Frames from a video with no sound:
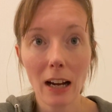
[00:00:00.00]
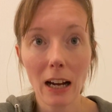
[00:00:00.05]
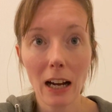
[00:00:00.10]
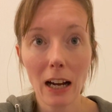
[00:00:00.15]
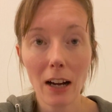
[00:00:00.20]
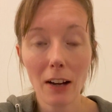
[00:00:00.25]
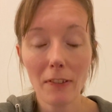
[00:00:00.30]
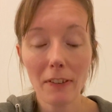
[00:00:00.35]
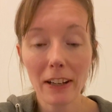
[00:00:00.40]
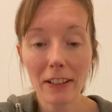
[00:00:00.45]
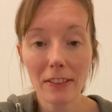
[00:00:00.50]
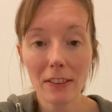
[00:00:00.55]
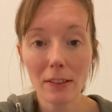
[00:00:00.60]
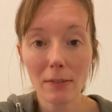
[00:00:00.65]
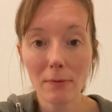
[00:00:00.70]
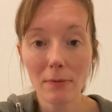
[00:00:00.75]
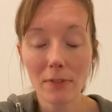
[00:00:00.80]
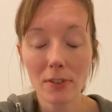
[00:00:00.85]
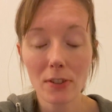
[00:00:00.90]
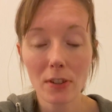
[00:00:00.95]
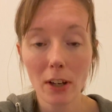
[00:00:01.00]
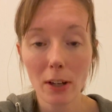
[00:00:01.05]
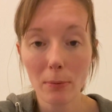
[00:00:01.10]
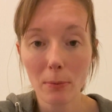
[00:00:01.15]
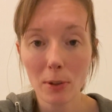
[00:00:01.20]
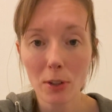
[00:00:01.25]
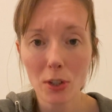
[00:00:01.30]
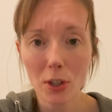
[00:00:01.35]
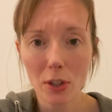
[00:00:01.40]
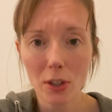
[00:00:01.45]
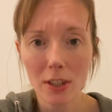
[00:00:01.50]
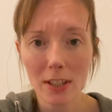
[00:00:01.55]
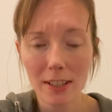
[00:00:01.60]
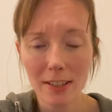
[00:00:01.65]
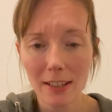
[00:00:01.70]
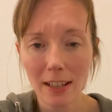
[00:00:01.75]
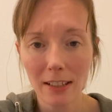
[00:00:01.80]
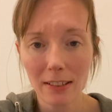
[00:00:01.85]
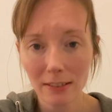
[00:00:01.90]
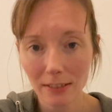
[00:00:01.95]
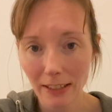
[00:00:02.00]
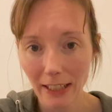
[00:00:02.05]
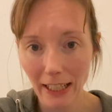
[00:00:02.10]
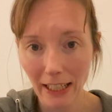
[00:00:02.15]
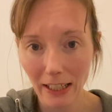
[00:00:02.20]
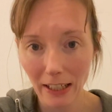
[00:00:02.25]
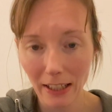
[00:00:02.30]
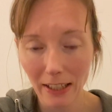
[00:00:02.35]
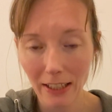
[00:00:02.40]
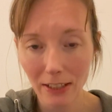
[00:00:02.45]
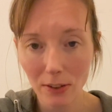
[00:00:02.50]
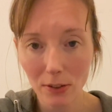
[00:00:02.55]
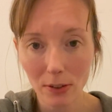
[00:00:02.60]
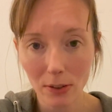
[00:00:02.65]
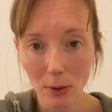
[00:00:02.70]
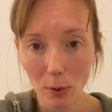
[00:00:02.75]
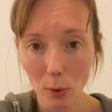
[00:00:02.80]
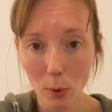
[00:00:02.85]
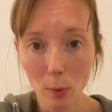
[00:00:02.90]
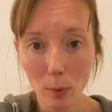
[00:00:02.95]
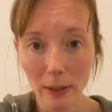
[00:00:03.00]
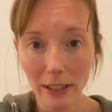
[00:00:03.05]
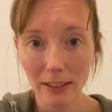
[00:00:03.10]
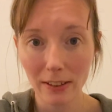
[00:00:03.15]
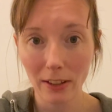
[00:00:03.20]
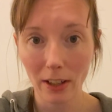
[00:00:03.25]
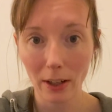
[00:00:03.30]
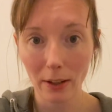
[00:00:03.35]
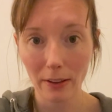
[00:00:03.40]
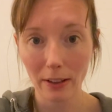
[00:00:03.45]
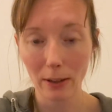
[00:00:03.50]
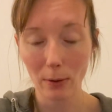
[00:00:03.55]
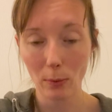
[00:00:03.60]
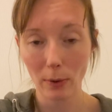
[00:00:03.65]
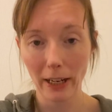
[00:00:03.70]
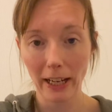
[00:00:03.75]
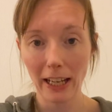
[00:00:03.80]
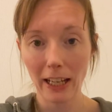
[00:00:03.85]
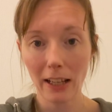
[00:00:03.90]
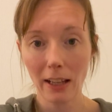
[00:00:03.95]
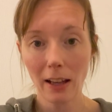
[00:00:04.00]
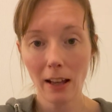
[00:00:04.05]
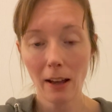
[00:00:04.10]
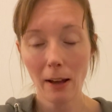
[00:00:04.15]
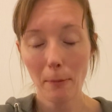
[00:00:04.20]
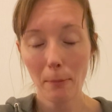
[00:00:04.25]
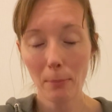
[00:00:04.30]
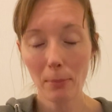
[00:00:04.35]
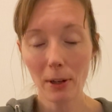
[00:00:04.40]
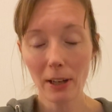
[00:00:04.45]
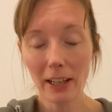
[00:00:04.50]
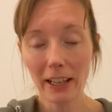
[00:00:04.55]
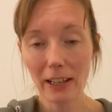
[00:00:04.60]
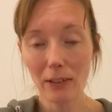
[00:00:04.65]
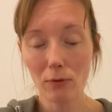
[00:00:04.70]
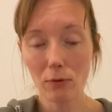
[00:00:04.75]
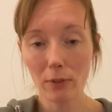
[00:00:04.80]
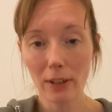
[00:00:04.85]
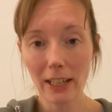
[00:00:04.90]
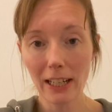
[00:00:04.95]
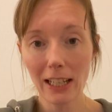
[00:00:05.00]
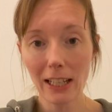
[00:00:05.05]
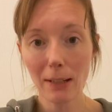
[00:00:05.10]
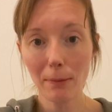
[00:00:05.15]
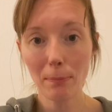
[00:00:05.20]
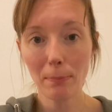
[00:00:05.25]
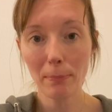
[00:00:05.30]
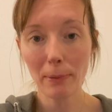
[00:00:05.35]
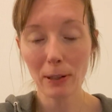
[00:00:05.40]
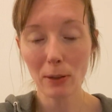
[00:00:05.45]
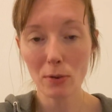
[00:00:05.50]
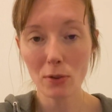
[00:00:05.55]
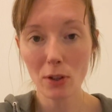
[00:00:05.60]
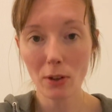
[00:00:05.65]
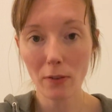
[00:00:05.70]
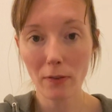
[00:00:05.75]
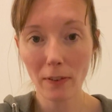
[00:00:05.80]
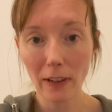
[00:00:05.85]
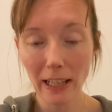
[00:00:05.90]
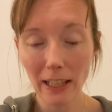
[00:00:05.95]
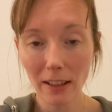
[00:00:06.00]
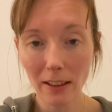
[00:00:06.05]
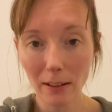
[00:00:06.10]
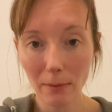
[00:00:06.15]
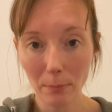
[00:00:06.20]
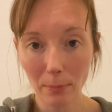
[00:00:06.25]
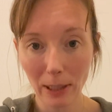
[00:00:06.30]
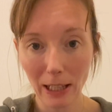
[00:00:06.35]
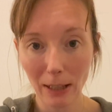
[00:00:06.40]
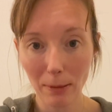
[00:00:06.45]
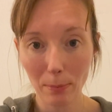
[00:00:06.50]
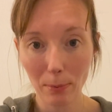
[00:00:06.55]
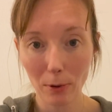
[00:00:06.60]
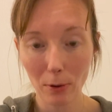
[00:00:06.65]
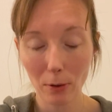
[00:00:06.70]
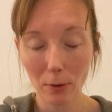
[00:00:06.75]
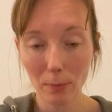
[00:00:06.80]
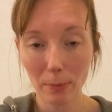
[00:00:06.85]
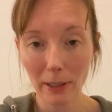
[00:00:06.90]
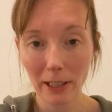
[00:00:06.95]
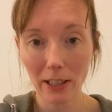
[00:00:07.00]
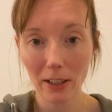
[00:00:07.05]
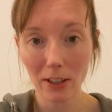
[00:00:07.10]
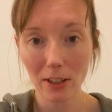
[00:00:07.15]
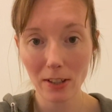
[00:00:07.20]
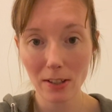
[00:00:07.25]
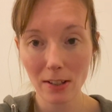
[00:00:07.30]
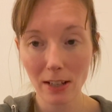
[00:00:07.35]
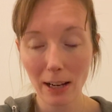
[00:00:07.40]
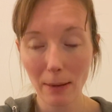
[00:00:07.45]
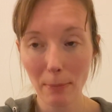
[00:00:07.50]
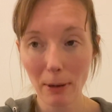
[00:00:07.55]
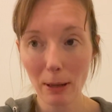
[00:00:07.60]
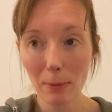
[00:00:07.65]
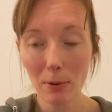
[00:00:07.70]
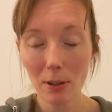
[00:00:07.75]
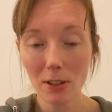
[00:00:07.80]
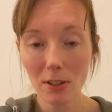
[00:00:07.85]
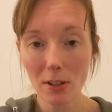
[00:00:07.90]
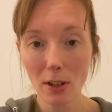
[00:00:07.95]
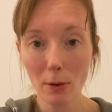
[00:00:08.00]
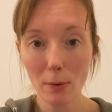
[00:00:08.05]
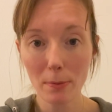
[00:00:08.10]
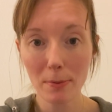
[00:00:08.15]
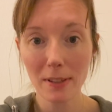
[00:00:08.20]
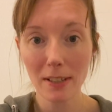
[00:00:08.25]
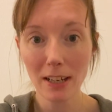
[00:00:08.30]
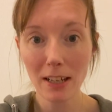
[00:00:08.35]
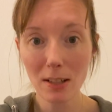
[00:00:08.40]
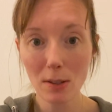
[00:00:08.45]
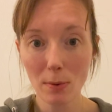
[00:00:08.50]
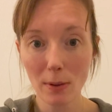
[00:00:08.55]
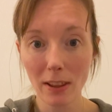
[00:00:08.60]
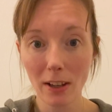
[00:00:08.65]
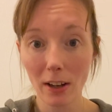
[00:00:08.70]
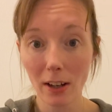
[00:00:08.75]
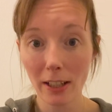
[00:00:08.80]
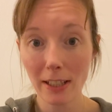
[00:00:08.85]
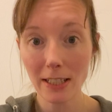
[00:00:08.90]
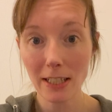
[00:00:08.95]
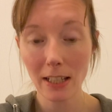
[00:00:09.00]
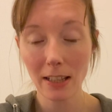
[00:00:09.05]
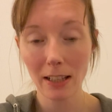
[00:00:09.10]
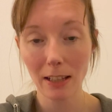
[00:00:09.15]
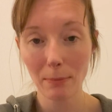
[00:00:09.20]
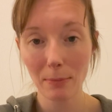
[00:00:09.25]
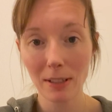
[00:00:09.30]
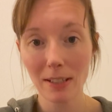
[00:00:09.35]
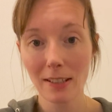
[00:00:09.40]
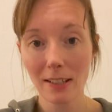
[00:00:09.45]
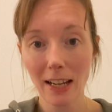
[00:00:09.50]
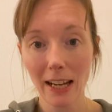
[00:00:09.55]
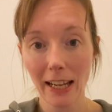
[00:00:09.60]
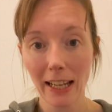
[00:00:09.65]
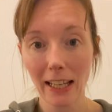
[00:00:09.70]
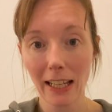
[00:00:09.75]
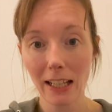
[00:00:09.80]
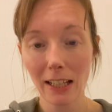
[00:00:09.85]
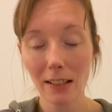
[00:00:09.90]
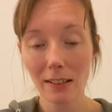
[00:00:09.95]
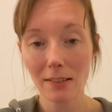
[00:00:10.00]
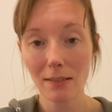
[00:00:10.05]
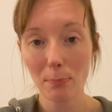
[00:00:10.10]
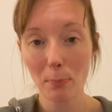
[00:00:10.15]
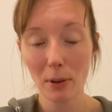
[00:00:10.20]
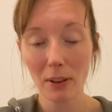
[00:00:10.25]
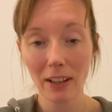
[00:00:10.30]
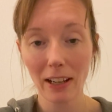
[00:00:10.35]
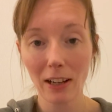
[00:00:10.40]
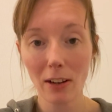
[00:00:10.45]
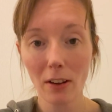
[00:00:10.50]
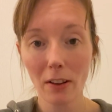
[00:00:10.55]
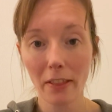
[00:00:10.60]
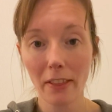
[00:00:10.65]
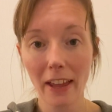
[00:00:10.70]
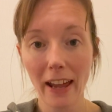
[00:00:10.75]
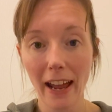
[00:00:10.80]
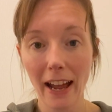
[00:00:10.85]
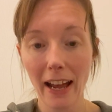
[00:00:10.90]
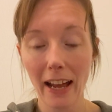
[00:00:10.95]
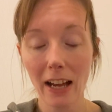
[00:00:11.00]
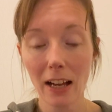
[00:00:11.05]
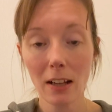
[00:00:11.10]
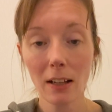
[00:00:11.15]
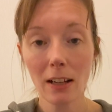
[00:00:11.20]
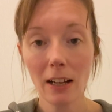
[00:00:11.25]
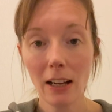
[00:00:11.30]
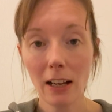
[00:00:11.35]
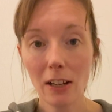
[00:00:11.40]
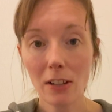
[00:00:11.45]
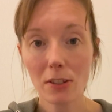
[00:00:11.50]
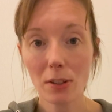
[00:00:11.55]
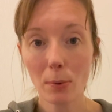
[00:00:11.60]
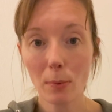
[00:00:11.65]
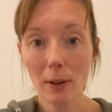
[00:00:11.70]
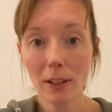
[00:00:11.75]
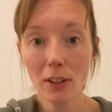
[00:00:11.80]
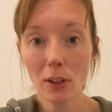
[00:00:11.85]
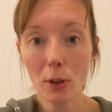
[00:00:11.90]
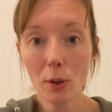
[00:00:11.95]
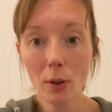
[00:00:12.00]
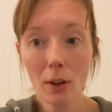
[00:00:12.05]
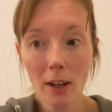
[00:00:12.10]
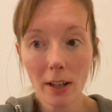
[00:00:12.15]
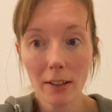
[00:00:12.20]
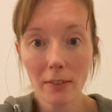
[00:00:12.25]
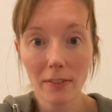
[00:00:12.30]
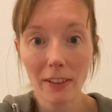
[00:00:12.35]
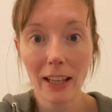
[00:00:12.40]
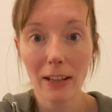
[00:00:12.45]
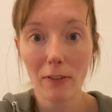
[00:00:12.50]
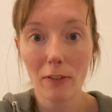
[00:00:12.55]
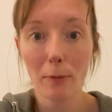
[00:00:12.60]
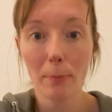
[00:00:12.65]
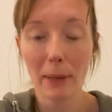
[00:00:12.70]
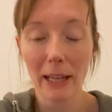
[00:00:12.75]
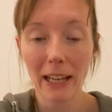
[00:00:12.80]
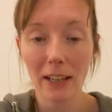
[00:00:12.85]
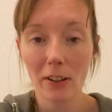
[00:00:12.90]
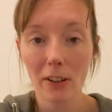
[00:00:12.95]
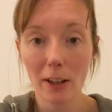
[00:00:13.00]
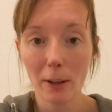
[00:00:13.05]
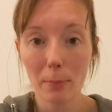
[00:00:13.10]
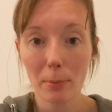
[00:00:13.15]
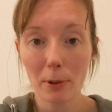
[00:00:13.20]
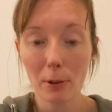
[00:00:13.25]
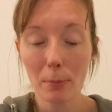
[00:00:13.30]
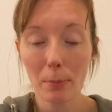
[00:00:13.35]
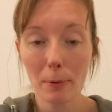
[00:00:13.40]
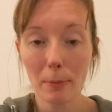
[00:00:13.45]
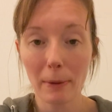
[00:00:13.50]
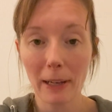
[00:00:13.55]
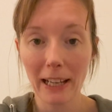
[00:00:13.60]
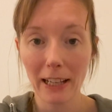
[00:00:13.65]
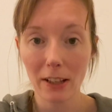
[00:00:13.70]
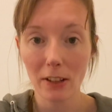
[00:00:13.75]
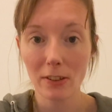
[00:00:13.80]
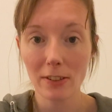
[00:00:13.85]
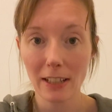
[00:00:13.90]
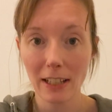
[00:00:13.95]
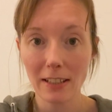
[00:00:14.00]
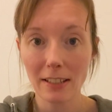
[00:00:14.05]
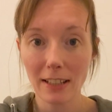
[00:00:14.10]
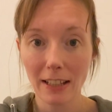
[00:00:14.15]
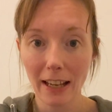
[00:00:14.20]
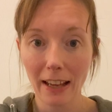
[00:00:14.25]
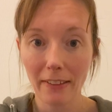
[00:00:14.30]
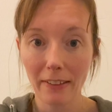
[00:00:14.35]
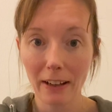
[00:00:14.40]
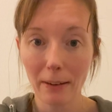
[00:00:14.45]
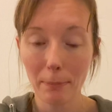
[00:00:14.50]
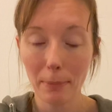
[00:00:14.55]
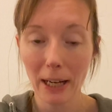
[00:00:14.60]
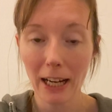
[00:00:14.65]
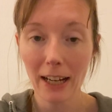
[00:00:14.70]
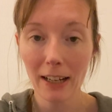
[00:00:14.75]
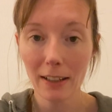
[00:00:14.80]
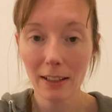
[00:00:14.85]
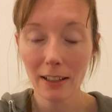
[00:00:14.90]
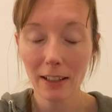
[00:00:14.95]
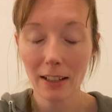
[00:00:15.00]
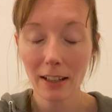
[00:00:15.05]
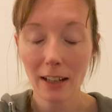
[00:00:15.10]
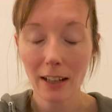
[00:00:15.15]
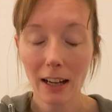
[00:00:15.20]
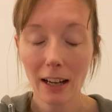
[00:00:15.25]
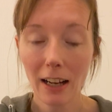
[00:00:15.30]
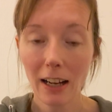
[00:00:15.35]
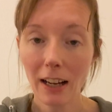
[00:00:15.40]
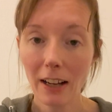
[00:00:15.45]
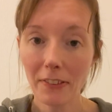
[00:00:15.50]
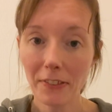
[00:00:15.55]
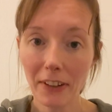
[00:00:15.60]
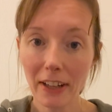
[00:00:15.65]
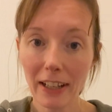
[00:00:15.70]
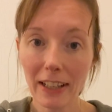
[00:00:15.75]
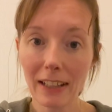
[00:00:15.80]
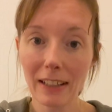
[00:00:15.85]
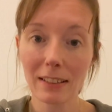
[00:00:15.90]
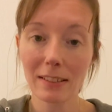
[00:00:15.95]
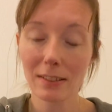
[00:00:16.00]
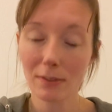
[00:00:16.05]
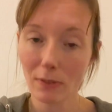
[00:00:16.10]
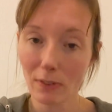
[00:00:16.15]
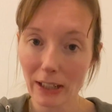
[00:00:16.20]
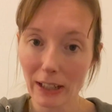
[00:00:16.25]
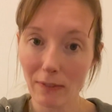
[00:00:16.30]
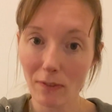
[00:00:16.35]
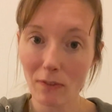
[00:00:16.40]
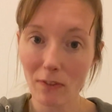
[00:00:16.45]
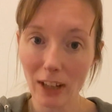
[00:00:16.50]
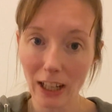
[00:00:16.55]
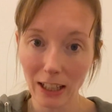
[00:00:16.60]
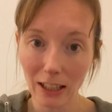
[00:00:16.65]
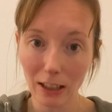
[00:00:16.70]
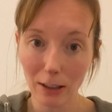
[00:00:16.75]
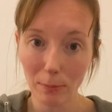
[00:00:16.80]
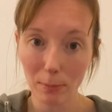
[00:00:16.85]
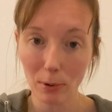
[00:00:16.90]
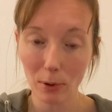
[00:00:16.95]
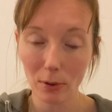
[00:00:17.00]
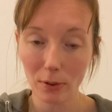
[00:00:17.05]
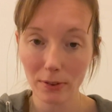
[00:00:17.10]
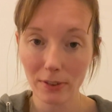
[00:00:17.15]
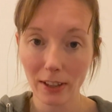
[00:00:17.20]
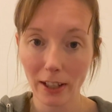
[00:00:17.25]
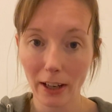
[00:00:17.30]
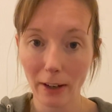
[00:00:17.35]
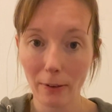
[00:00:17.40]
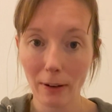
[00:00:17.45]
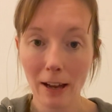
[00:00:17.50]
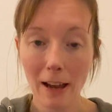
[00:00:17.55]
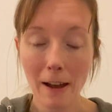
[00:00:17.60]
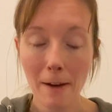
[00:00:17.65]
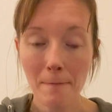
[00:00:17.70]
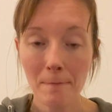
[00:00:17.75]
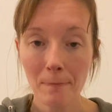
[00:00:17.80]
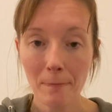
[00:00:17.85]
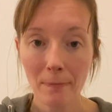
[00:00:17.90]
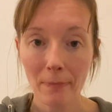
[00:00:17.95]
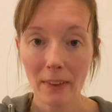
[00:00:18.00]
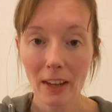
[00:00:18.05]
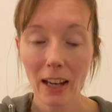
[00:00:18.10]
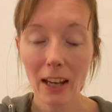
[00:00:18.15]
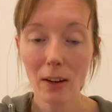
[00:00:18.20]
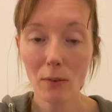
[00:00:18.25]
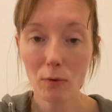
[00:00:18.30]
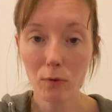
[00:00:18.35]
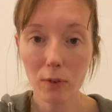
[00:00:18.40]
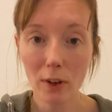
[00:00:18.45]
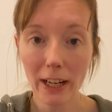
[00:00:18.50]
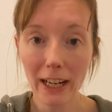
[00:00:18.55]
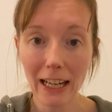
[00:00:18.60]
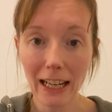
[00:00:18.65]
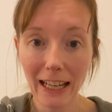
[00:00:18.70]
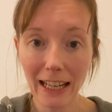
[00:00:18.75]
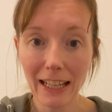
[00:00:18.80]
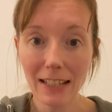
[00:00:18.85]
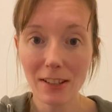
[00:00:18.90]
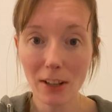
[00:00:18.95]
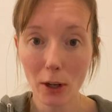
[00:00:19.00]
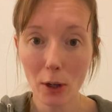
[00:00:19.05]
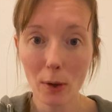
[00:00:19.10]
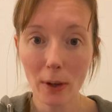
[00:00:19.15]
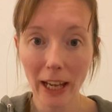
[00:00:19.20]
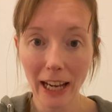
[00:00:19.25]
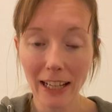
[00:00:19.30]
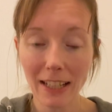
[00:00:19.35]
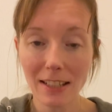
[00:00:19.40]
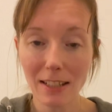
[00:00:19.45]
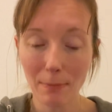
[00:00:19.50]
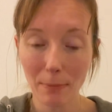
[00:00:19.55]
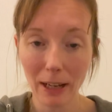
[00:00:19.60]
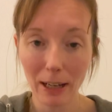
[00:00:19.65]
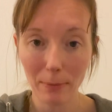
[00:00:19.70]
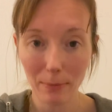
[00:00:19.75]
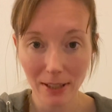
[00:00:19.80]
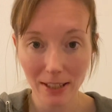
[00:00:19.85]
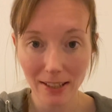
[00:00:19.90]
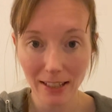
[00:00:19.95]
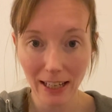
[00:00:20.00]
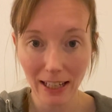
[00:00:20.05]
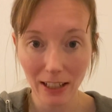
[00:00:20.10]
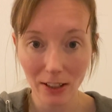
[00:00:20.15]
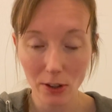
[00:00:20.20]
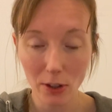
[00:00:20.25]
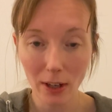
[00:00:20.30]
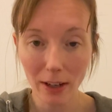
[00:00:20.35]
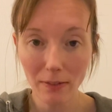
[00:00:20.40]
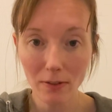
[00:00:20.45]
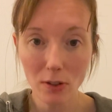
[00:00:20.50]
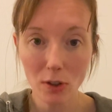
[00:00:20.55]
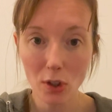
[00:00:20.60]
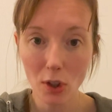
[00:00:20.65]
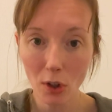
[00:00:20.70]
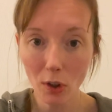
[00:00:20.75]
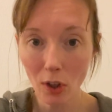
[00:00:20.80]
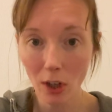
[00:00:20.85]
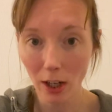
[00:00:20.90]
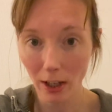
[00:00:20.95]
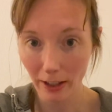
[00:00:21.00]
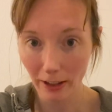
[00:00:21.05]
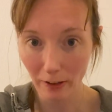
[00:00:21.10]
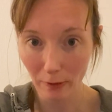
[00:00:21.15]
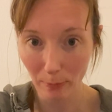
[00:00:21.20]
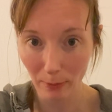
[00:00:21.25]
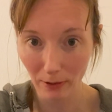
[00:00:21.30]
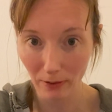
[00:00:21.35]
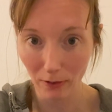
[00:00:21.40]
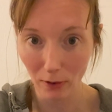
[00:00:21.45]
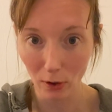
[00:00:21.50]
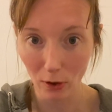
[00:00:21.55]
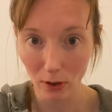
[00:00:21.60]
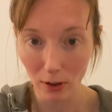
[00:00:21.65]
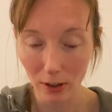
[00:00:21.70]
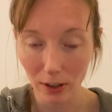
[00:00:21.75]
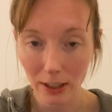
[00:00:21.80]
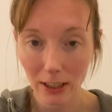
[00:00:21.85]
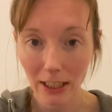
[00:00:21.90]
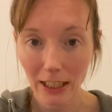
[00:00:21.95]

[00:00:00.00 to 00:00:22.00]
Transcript: I've had so much understanding, and it doesn't always go that way, but it really builds your faith in people, because people are so obsessed with hiding their mistakes, but they are there. So when you kind of give a bit and open up a bit, you tend to get that back, and that is invaluable. So it really is okay to make mistakes. You haven't done life before.